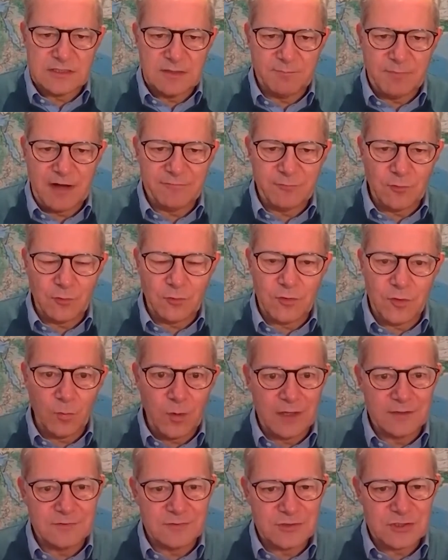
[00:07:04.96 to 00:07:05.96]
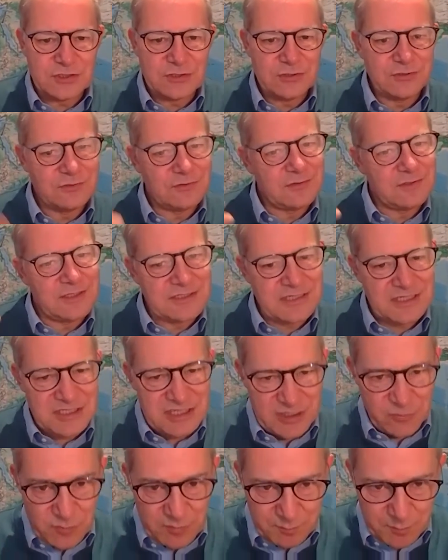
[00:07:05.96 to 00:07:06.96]
and above all, the ones, as I
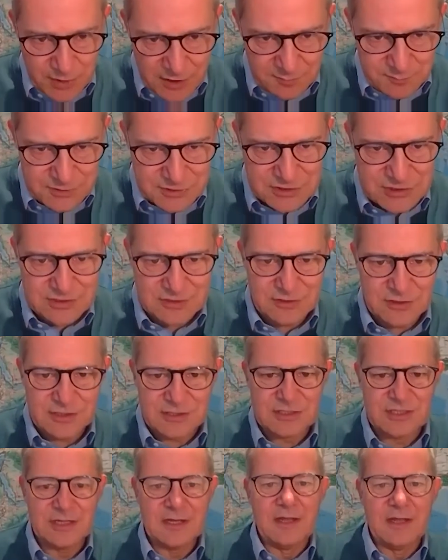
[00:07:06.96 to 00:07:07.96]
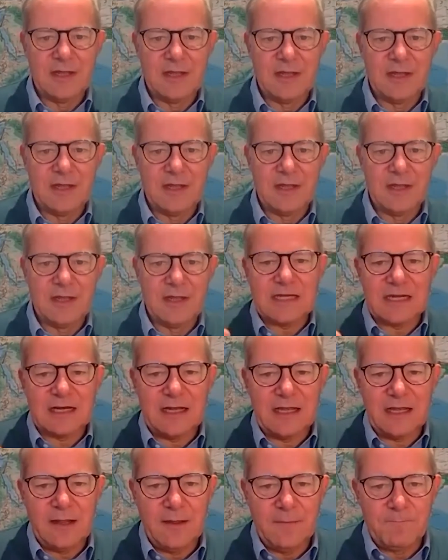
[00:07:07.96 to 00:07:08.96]
say, with purpose, that
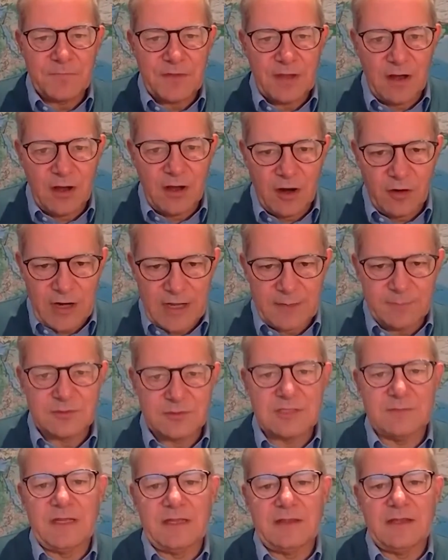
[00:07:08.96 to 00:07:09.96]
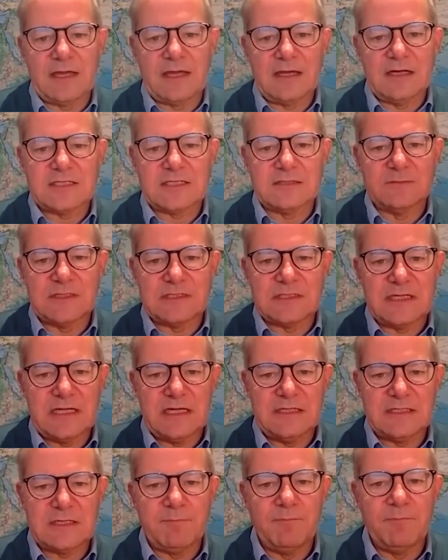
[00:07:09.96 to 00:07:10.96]
basically are able to meet their customers'
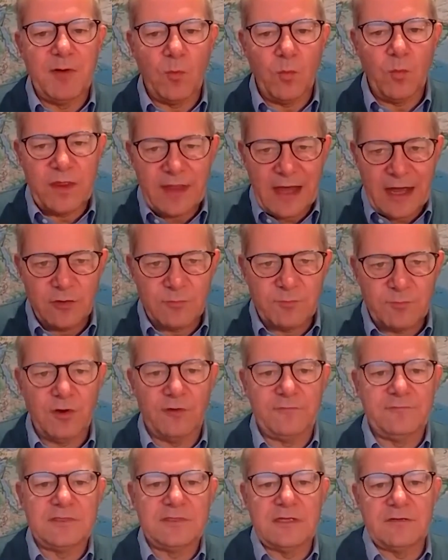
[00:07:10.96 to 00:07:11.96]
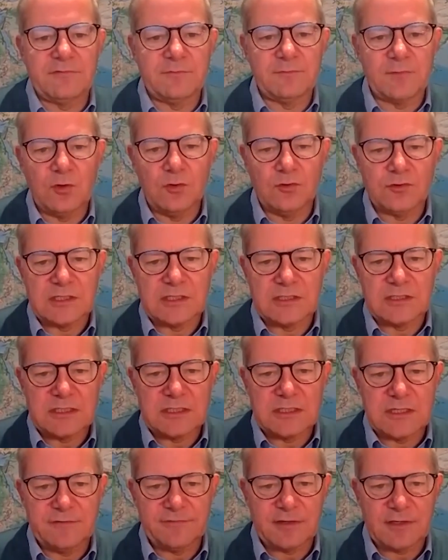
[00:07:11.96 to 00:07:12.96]
needs, but without profiting from causing
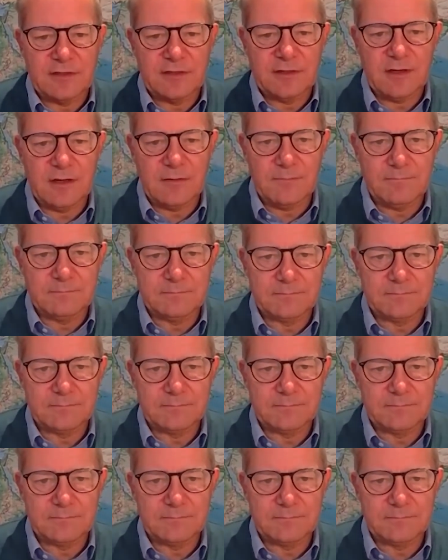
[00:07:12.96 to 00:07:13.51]
significant harm.